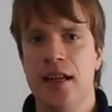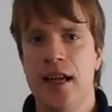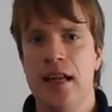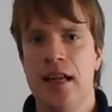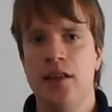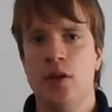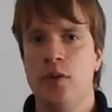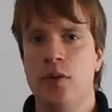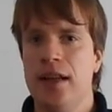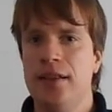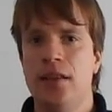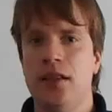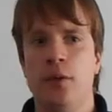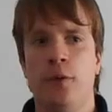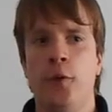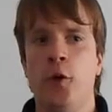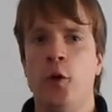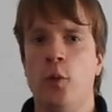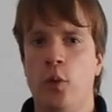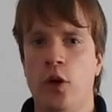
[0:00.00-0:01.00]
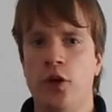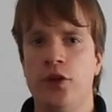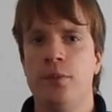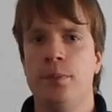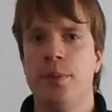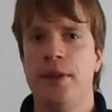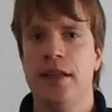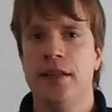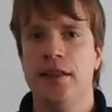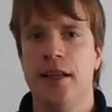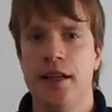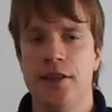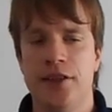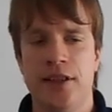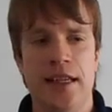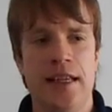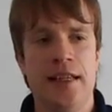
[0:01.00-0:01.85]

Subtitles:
And the rest of the film wasn't being lazy.